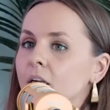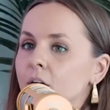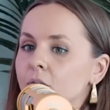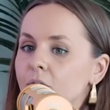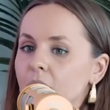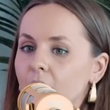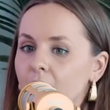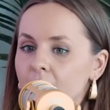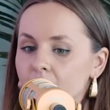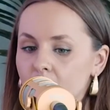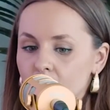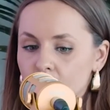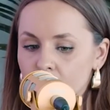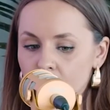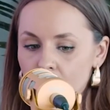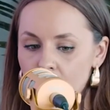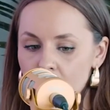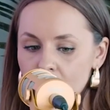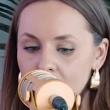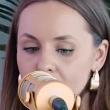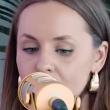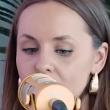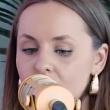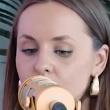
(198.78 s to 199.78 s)
of kind of
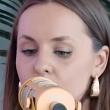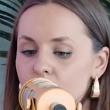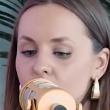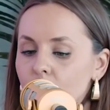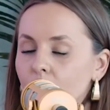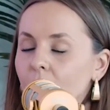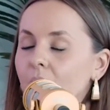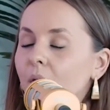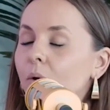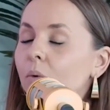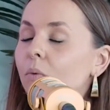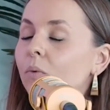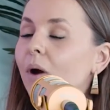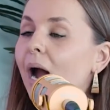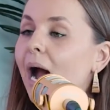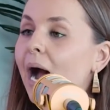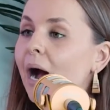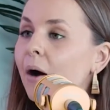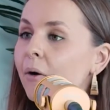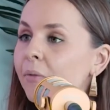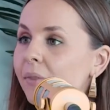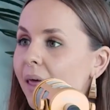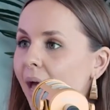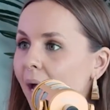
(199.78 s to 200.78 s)
tiptoeing
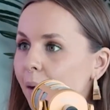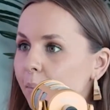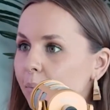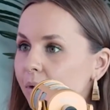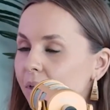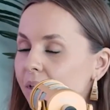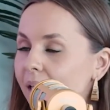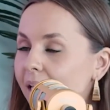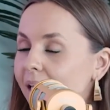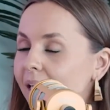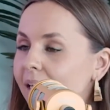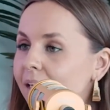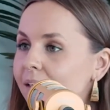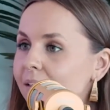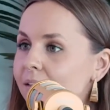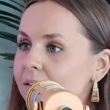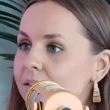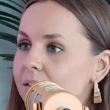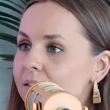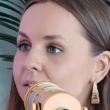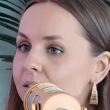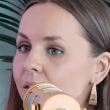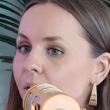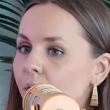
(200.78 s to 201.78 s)
around that
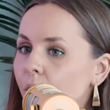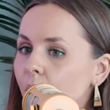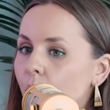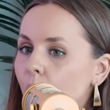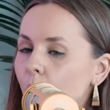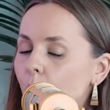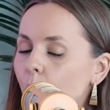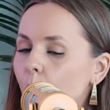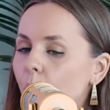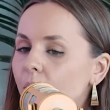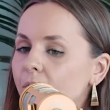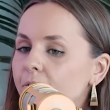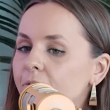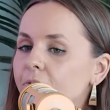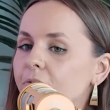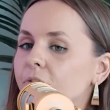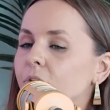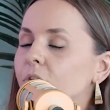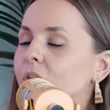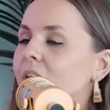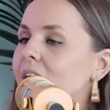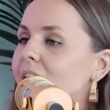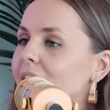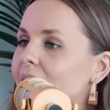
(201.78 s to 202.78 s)
place, we're
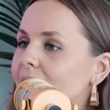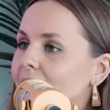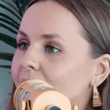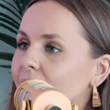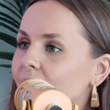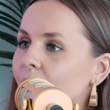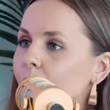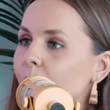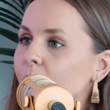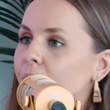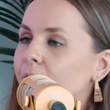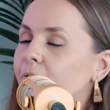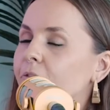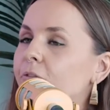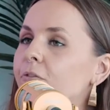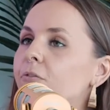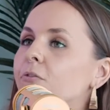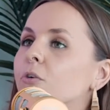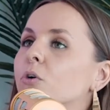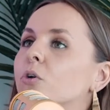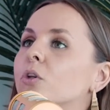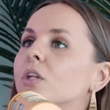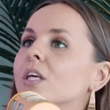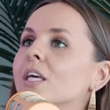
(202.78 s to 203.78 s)
fully in it. We're
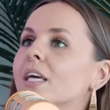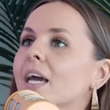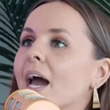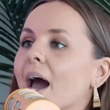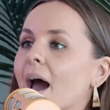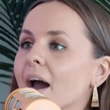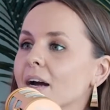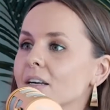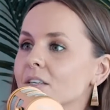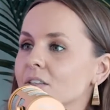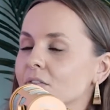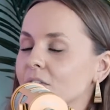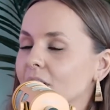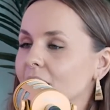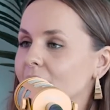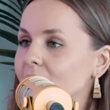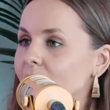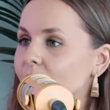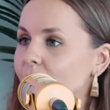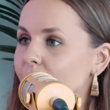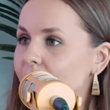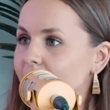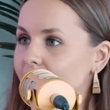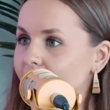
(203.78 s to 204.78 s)
fully
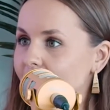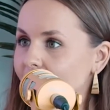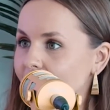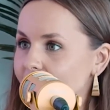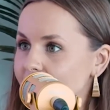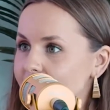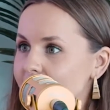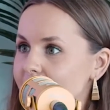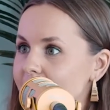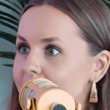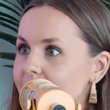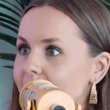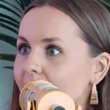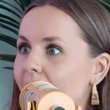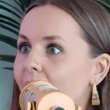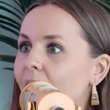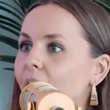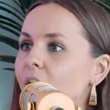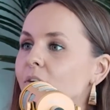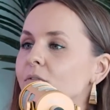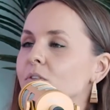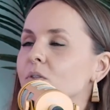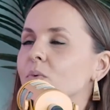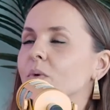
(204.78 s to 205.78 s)
activated within
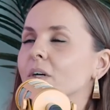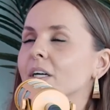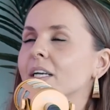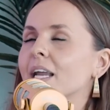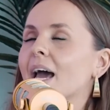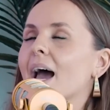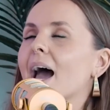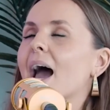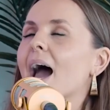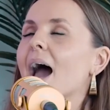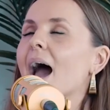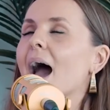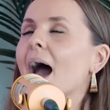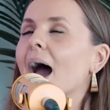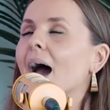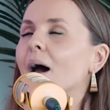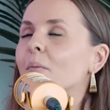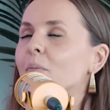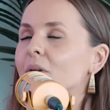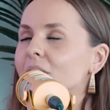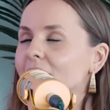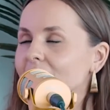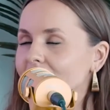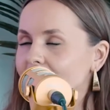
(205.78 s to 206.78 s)
ourselves. We're
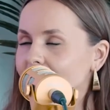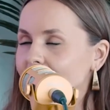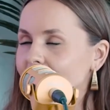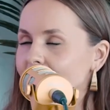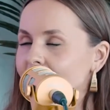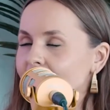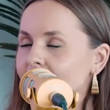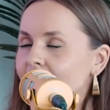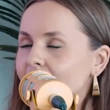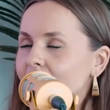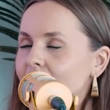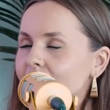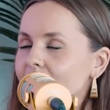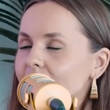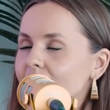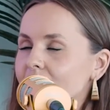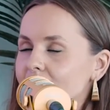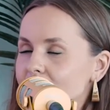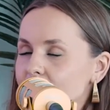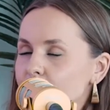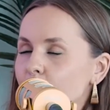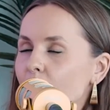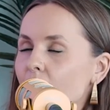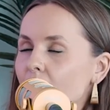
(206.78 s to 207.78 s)
inhabiting
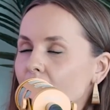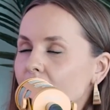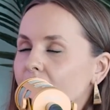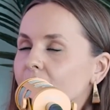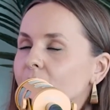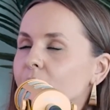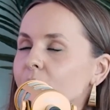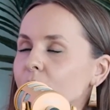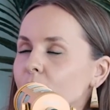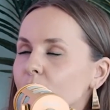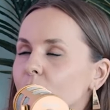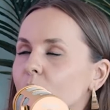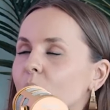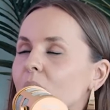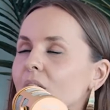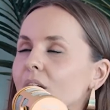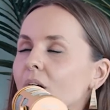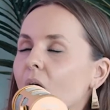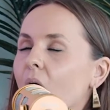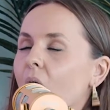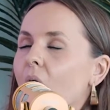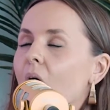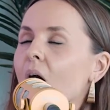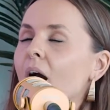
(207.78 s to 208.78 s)
this part of who
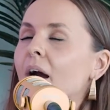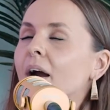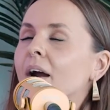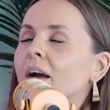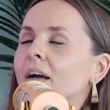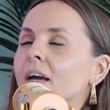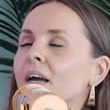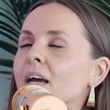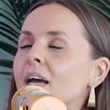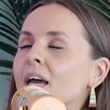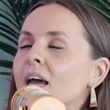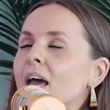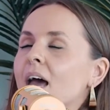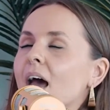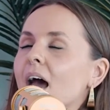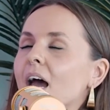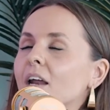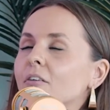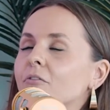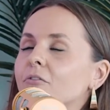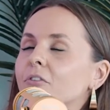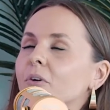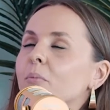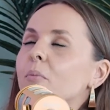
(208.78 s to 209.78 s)
we are.
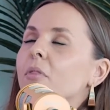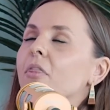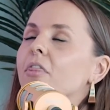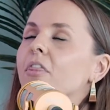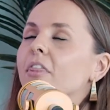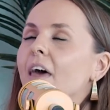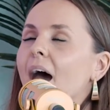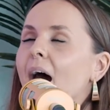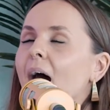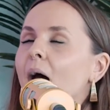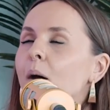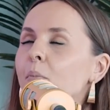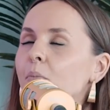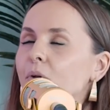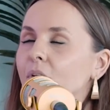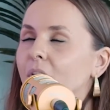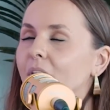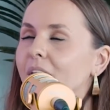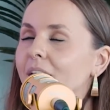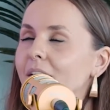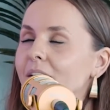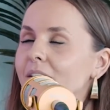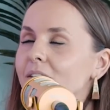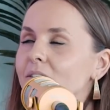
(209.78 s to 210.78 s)
And from that
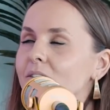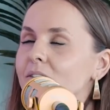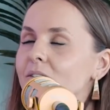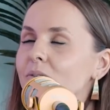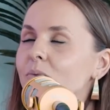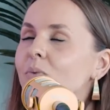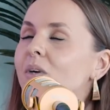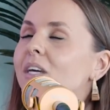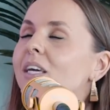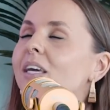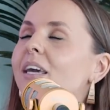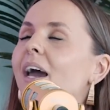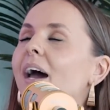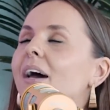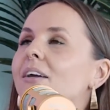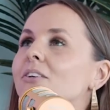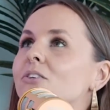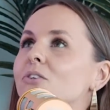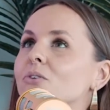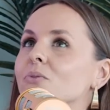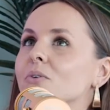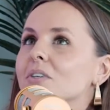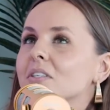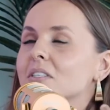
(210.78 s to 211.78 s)
place, we get
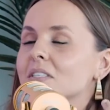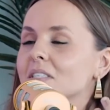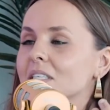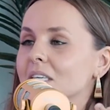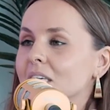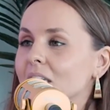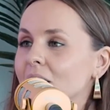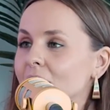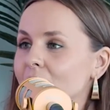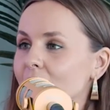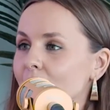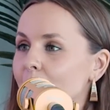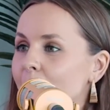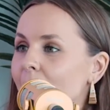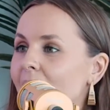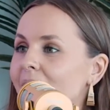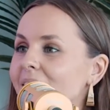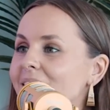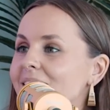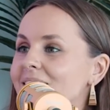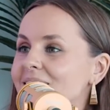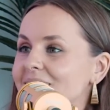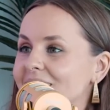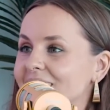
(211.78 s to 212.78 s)
to receive the
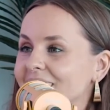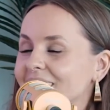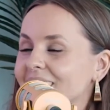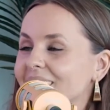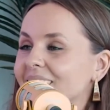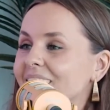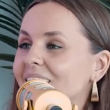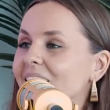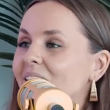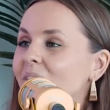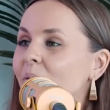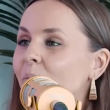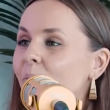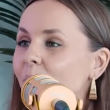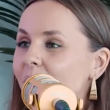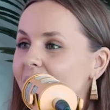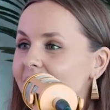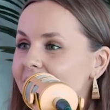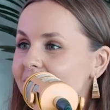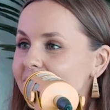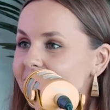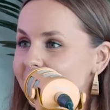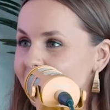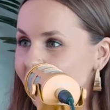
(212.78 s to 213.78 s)
medicine and the
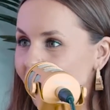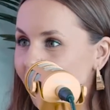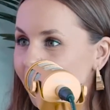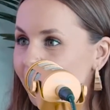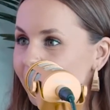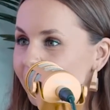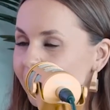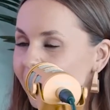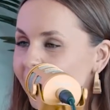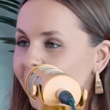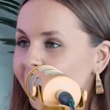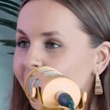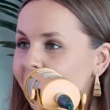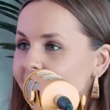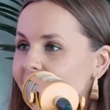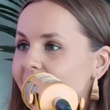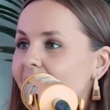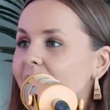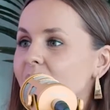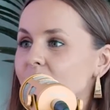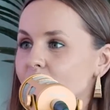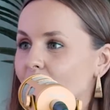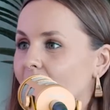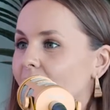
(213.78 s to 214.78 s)
wisdom
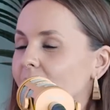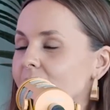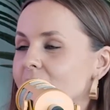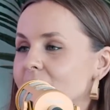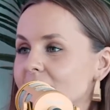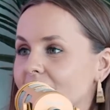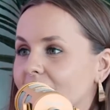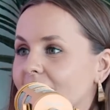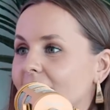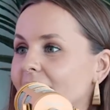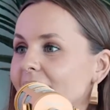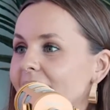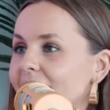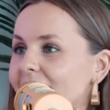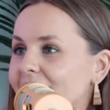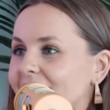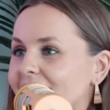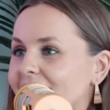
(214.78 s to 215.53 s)
that dwells there.